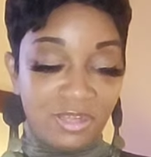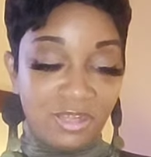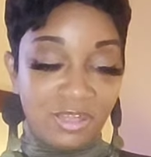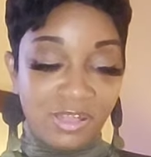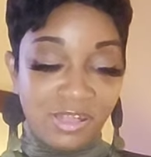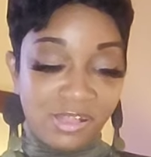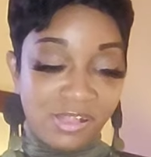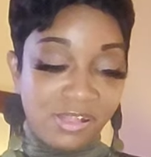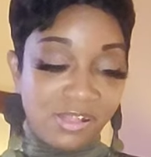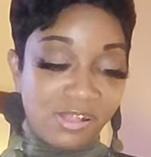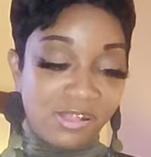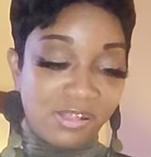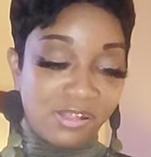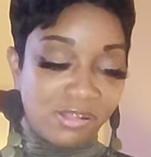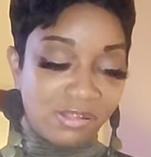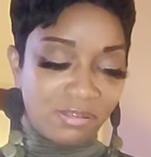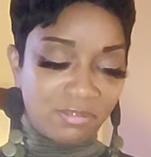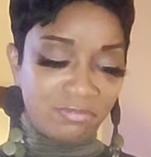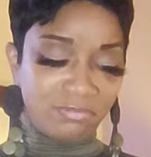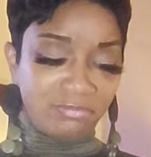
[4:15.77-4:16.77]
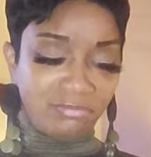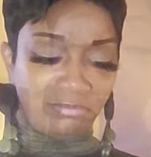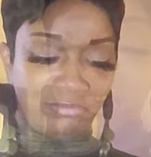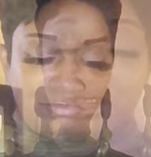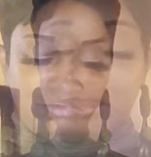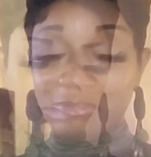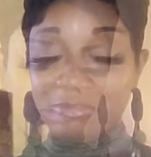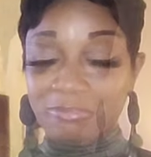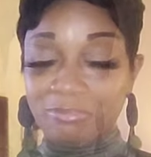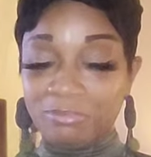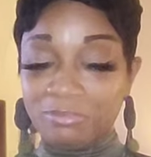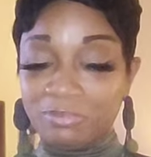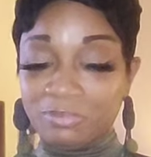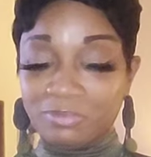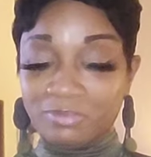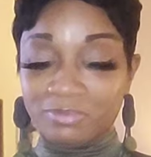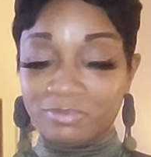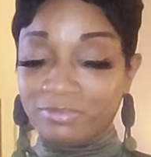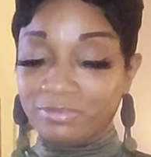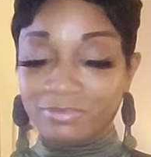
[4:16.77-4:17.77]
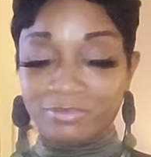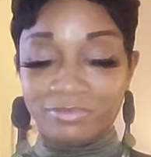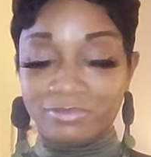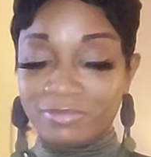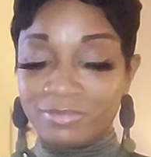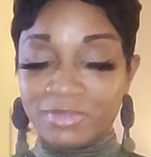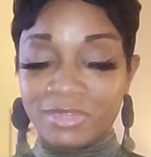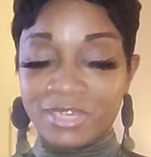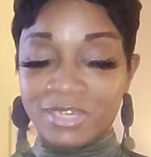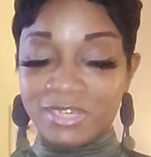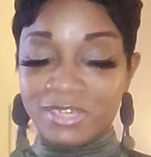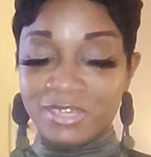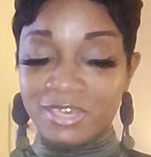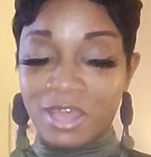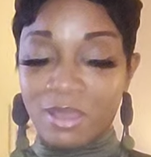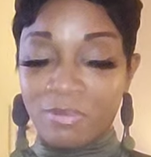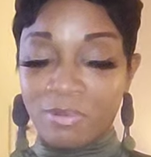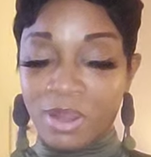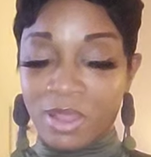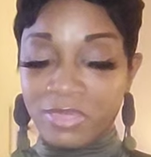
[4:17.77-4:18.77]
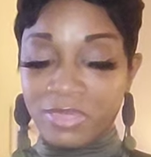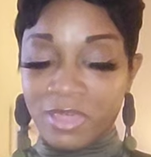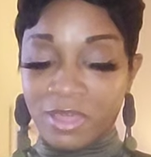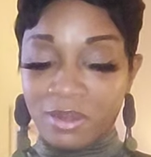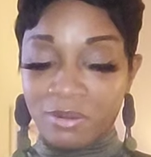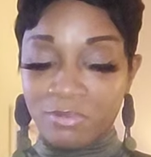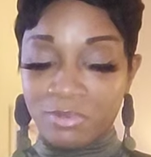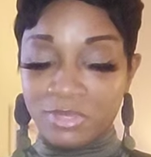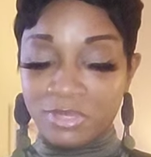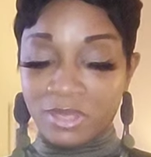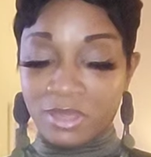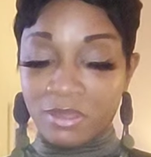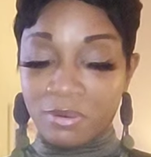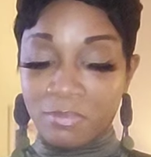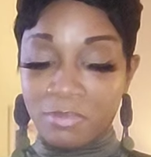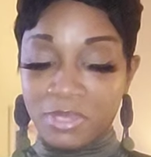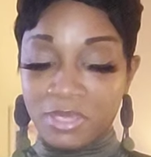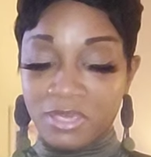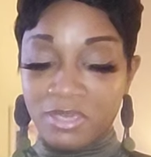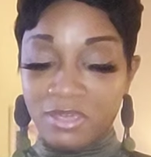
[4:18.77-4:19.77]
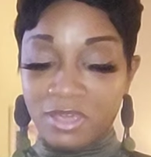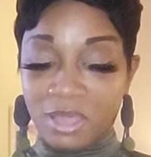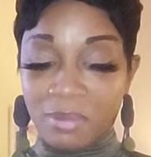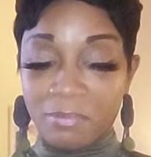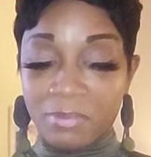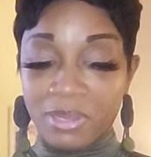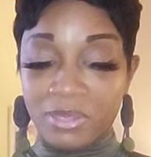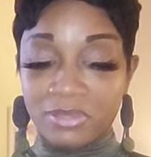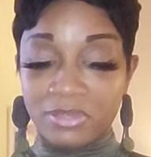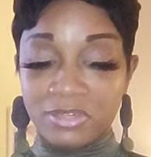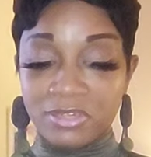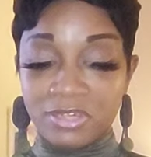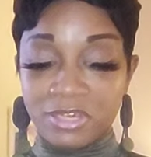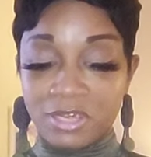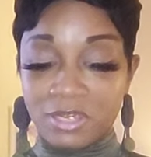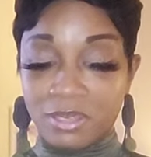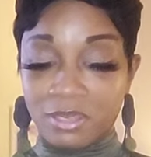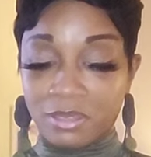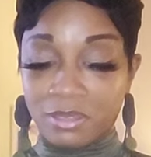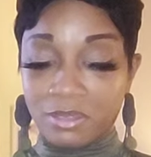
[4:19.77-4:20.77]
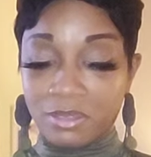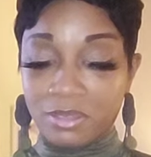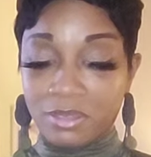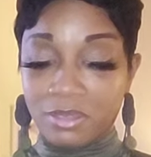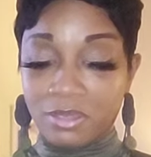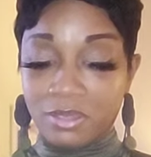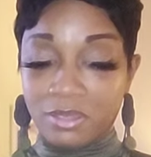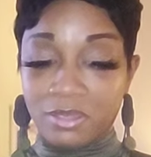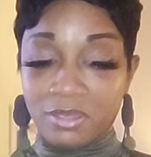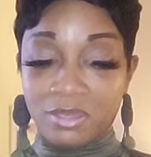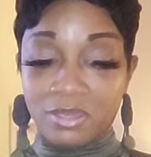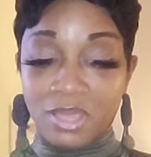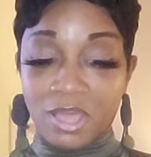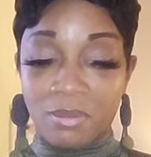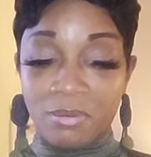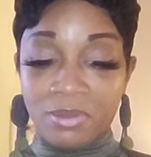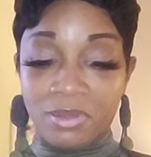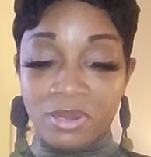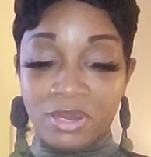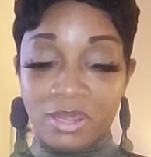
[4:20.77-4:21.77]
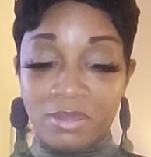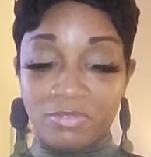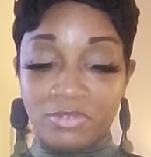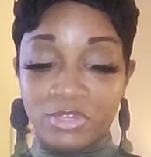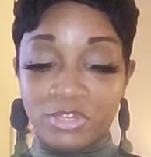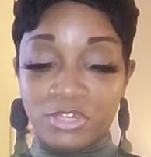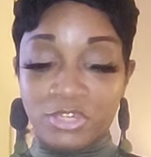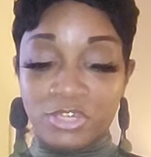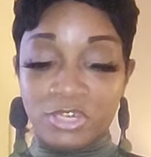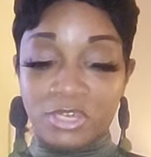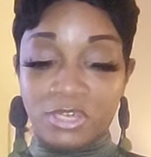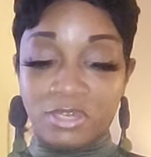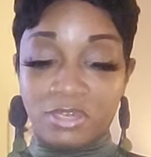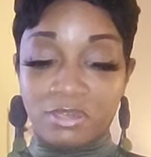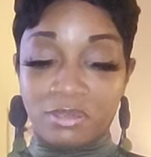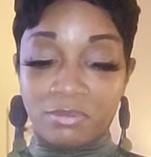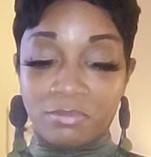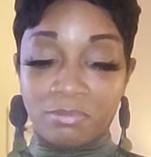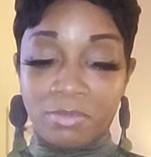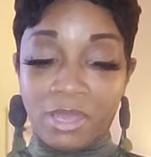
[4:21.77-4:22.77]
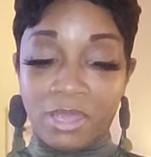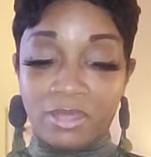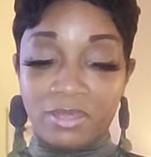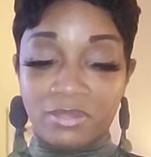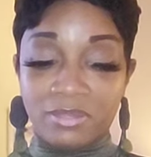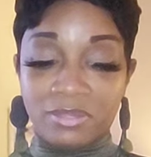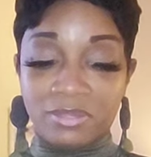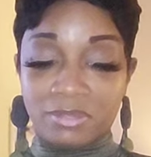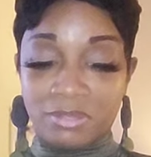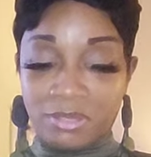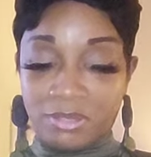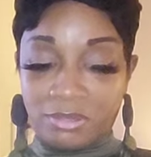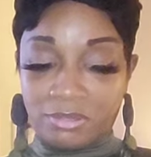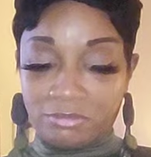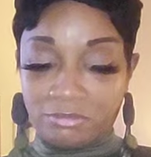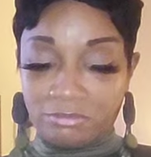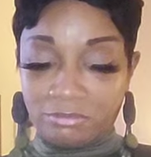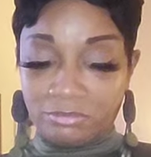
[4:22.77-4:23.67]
Ah. Eh. This is not what I thought it was gonna be. I'm gonna have to check. I'm gonna have to check my stuff.